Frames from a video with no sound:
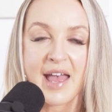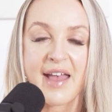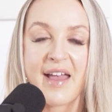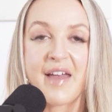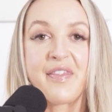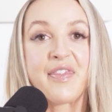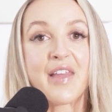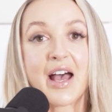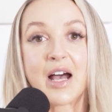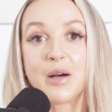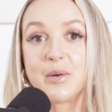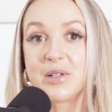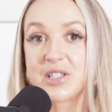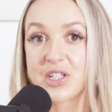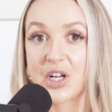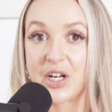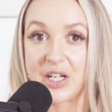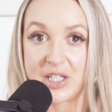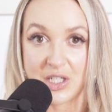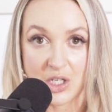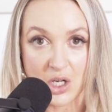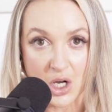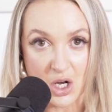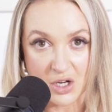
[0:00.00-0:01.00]
And that was
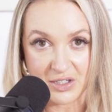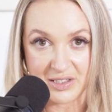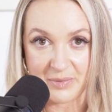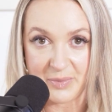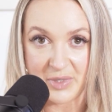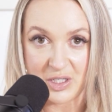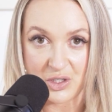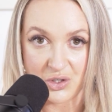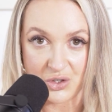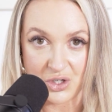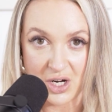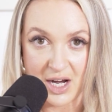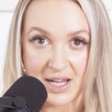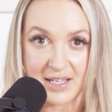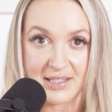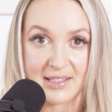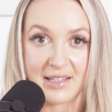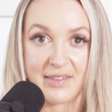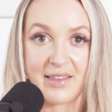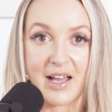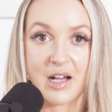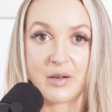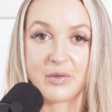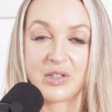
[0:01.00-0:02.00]
starting to cause me stress.
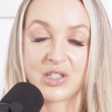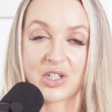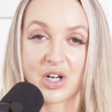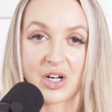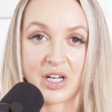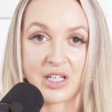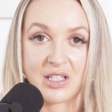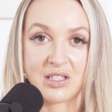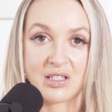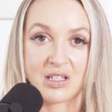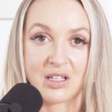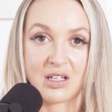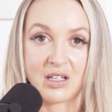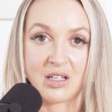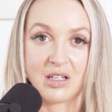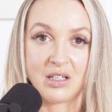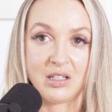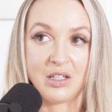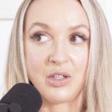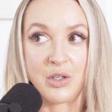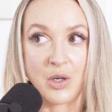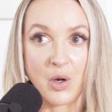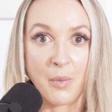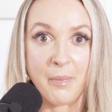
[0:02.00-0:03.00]
And that was starting to,
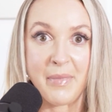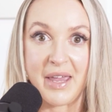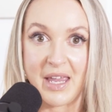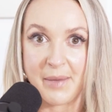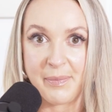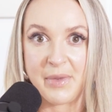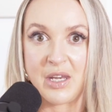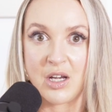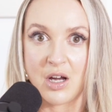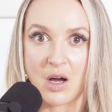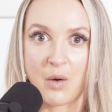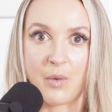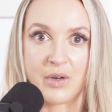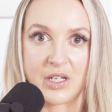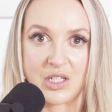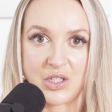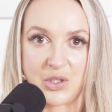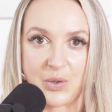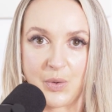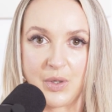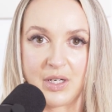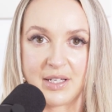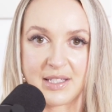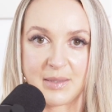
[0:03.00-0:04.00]
make me not want to
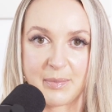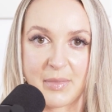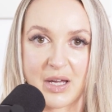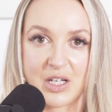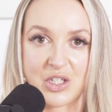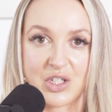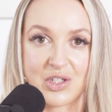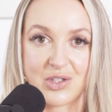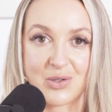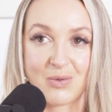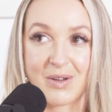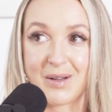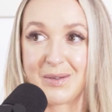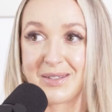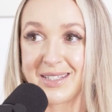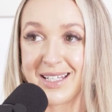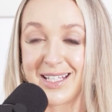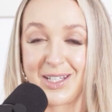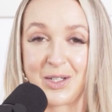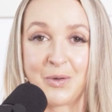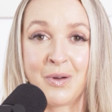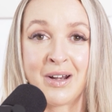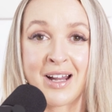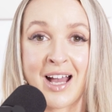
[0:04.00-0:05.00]
do it as much. And so I was
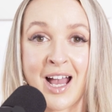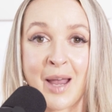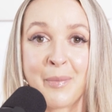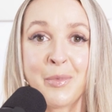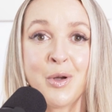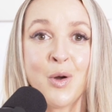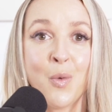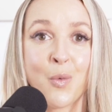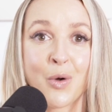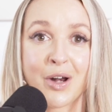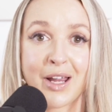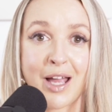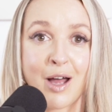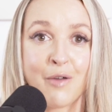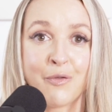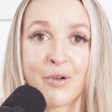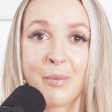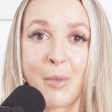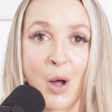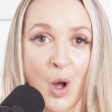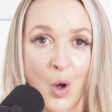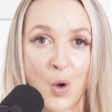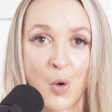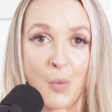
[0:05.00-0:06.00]
like, you know what? I'm going to work out
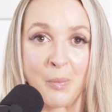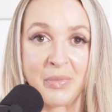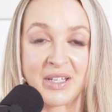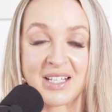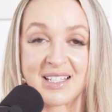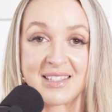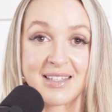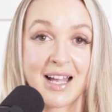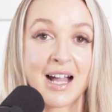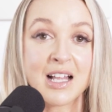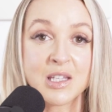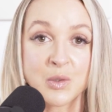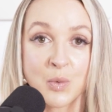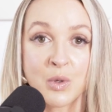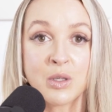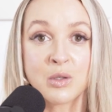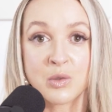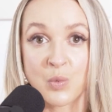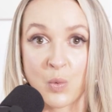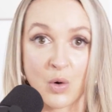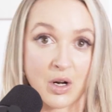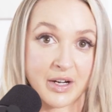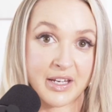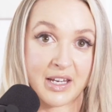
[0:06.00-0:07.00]
from home because that's
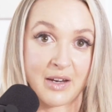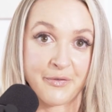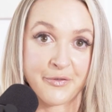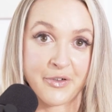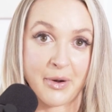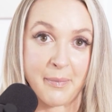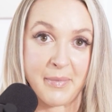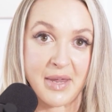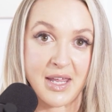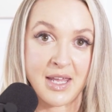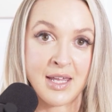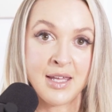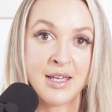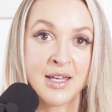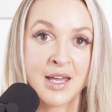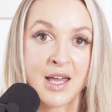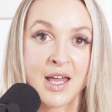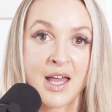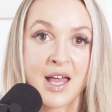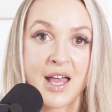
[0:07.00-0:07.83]
what's working for me.